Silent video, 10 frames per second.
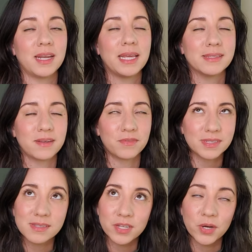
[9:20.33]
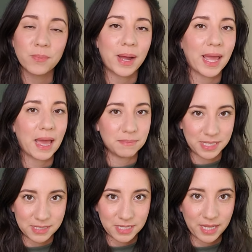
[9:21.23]
in San Francisco by
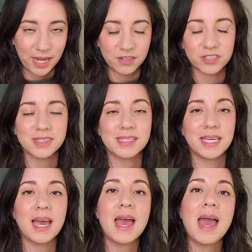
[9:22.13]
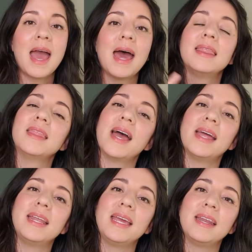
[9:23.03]
MDT Agency, and
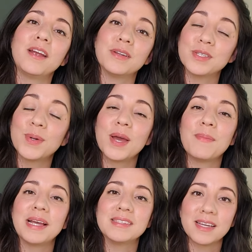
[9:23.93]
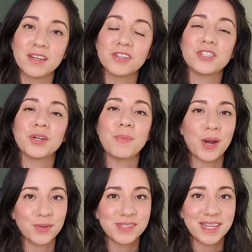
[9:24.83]
then in Arizona by Signature
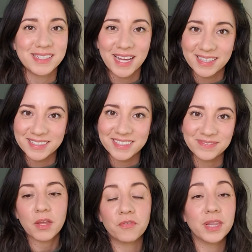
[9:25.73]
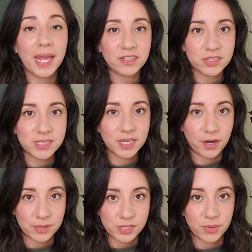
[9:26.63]
Models and Talent. For the agency in
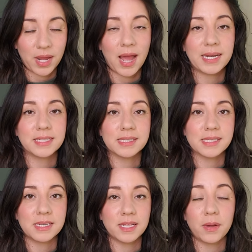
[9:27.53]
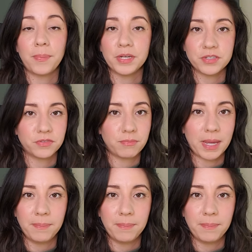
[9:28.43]
Arizona, I did send in a bunch of my